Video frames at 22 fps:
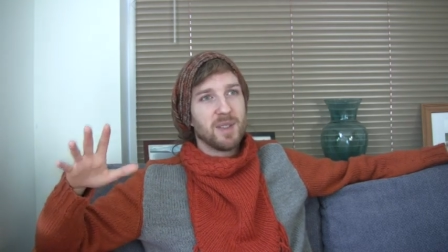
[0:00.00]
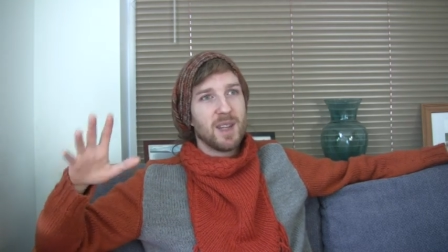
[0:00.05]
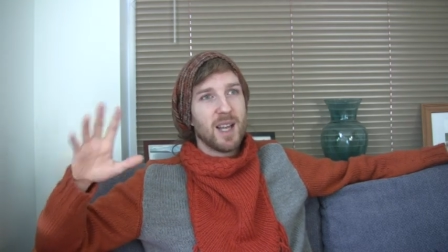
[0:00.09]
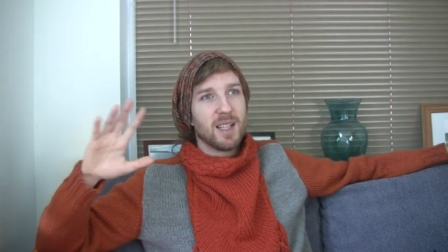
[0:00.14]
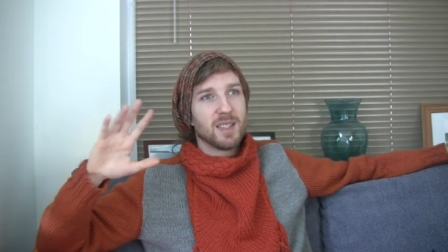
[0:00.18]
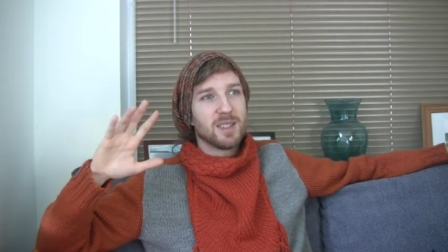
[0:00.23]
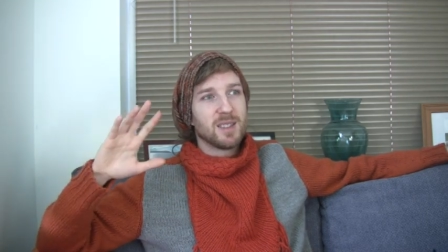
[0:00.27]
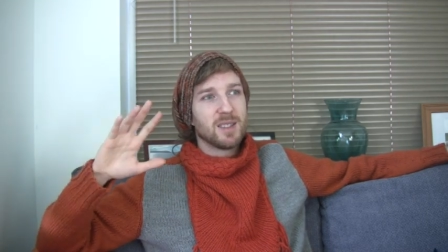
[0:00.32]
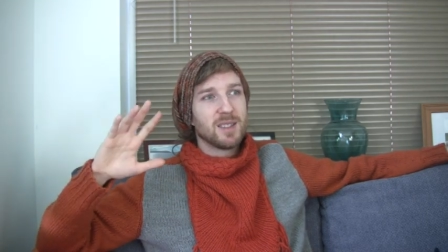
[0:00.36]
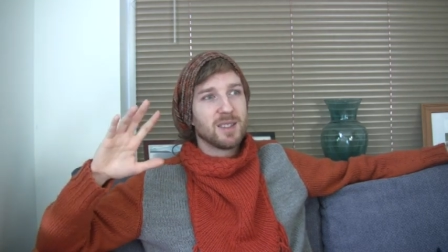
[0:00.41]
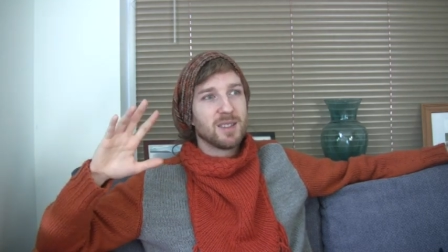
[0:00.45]

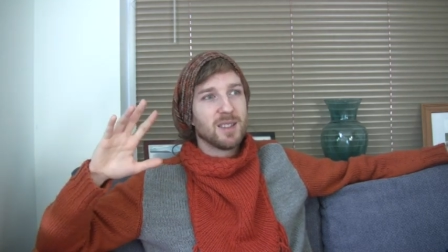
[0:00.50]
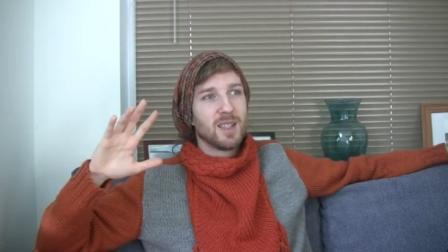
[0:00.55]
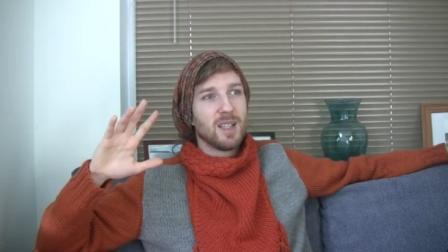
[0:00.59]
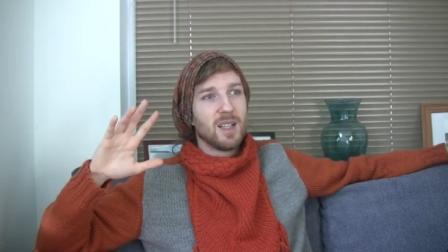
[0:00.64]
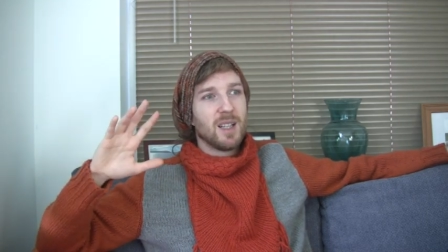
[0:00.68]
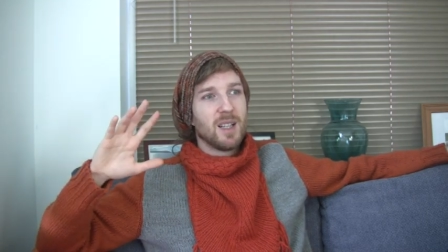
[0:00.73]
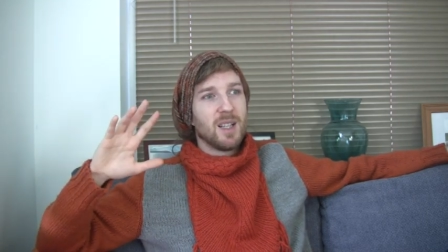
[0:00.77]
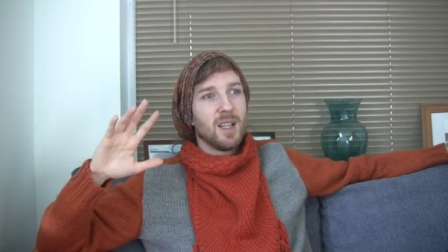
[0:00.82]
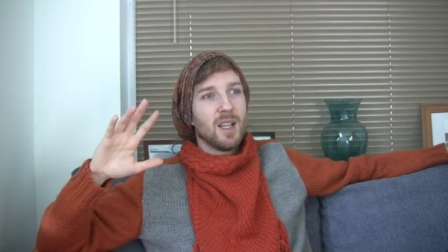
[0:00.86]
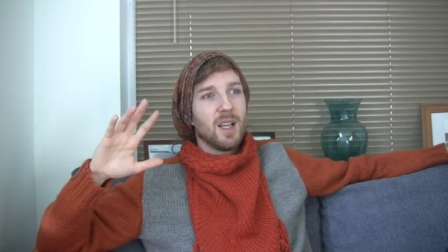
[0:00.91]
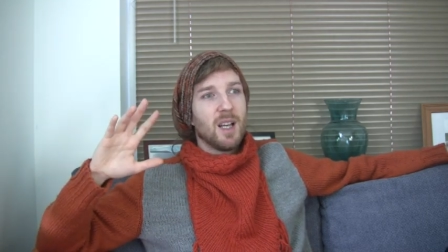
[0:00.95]
That's
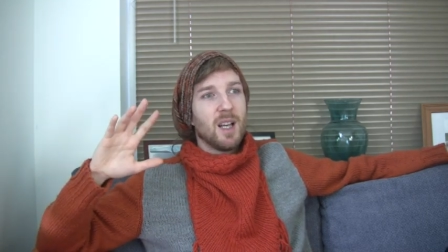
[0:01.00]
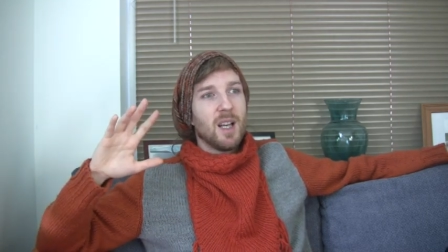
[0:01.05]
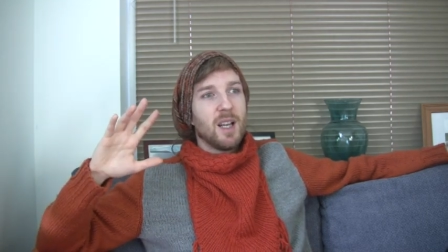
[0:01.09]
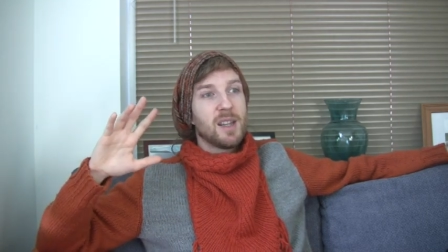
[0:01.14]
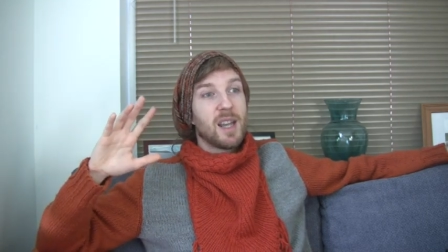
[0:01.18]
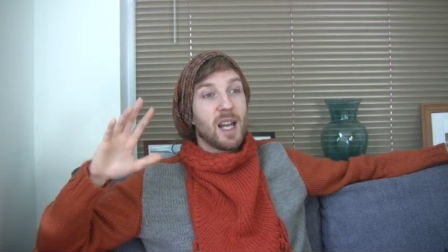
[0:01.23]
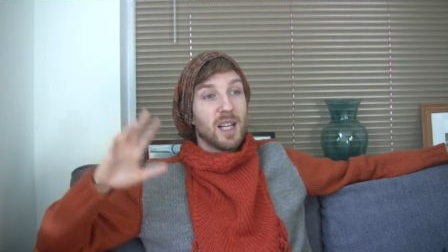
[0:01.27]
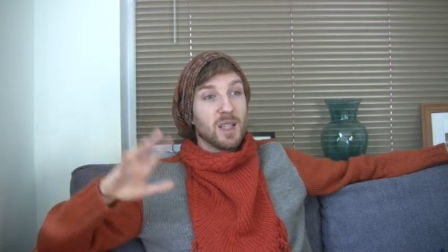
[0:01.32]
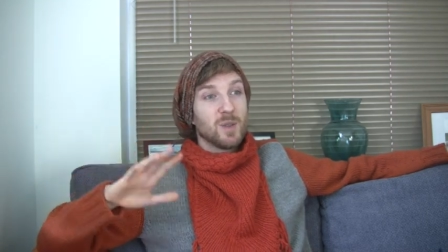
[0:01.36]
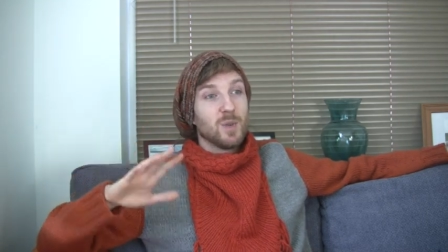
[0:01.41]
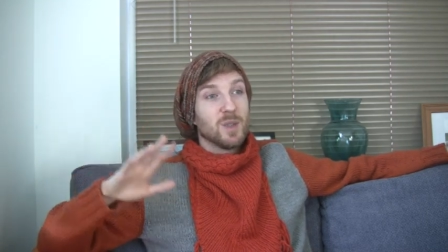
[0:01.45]

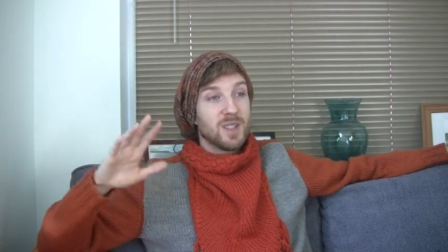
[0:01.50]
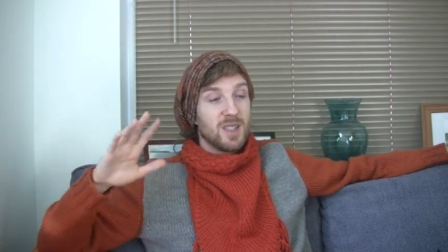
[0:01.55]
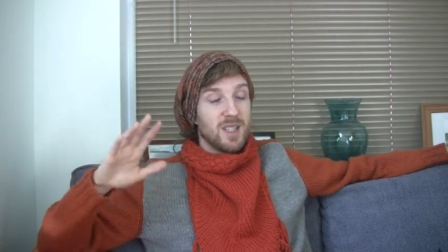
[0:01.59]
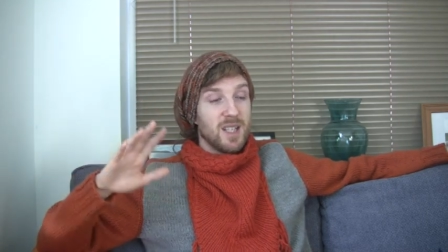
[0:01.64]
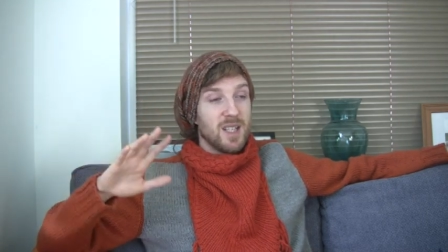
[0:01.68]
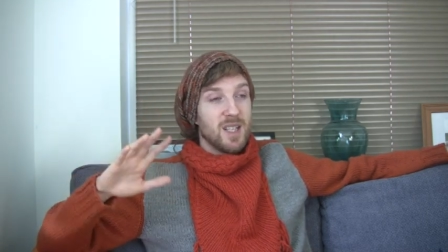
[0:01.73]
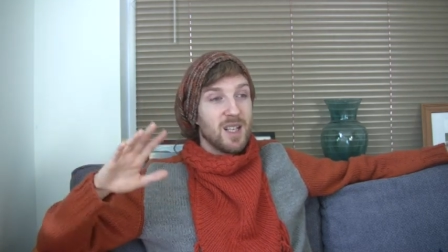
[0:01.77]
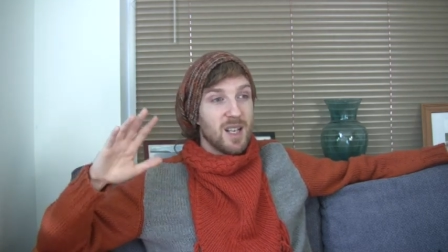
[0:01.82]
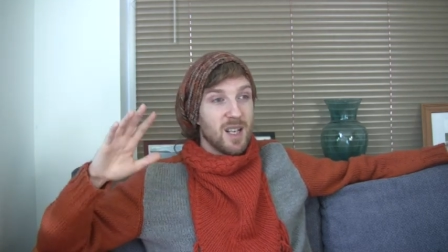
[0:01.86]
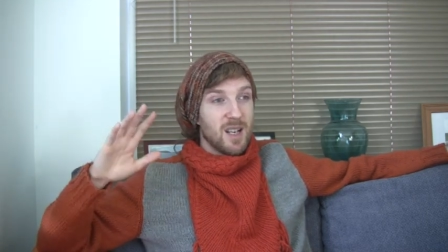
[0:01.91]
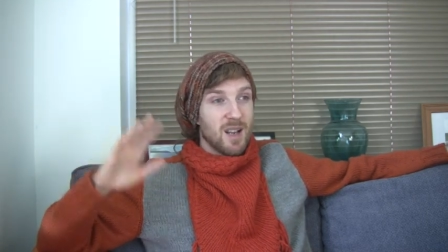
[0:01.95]
what's
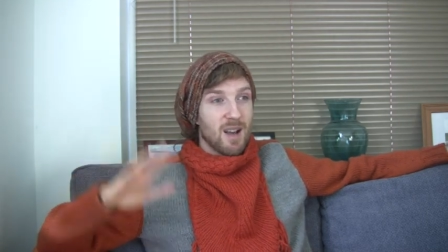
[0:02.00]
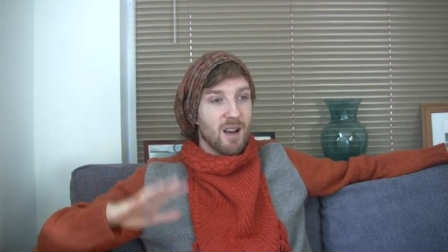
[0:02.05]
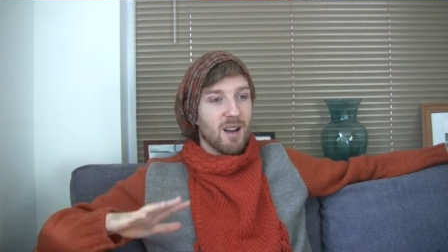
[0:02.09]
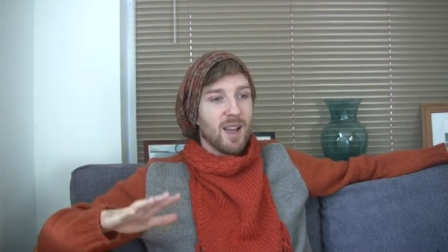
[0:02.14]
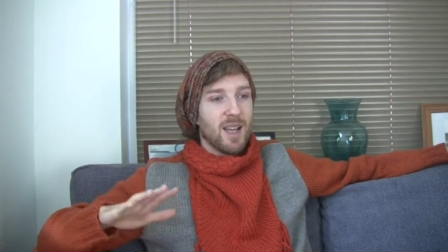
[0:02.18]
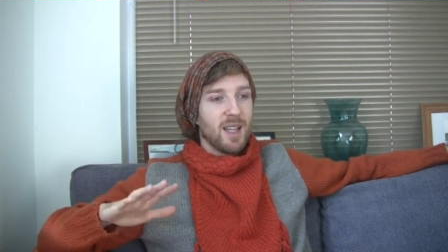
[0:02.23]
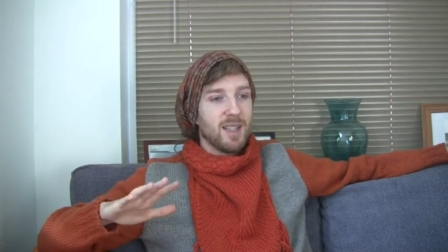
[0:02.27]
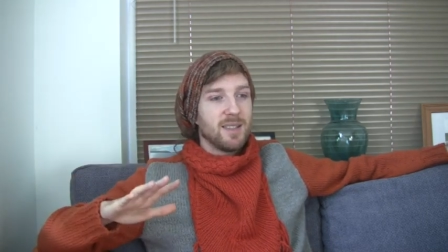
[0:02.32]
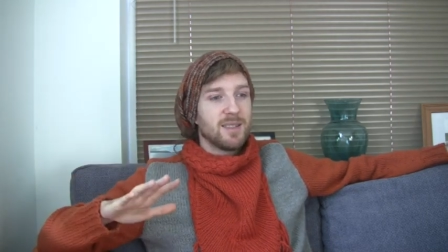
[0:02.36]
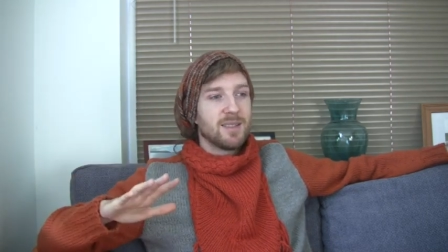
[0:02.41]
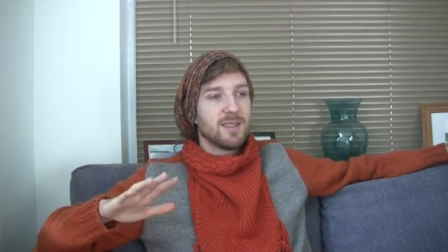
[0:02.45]

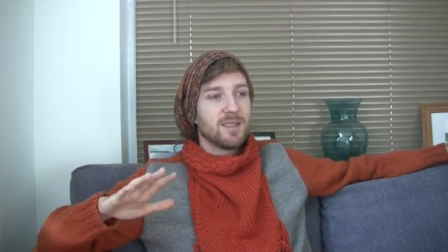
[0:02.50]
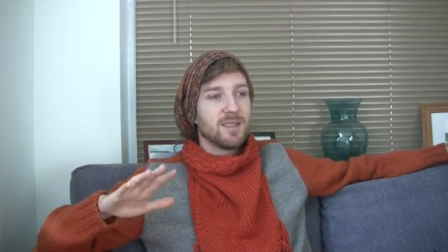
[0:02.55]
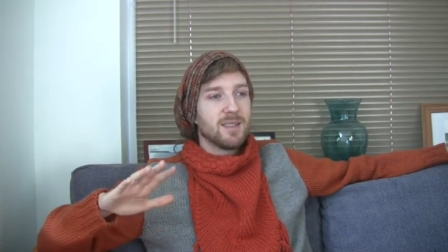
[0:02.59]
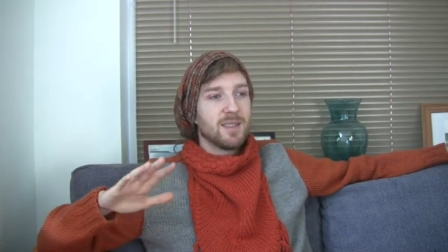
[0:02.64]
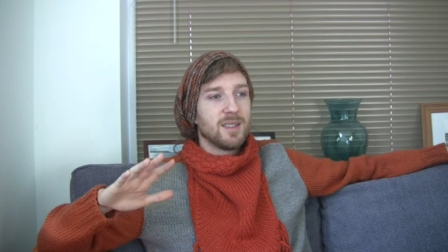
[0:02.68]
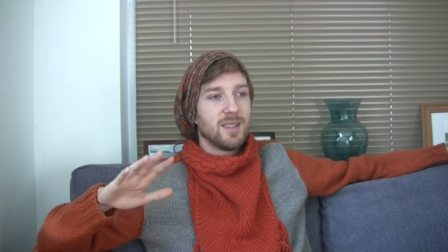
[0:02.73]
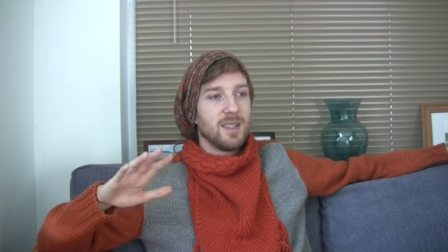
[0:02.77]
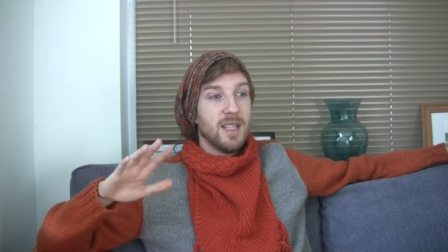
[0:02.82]
nice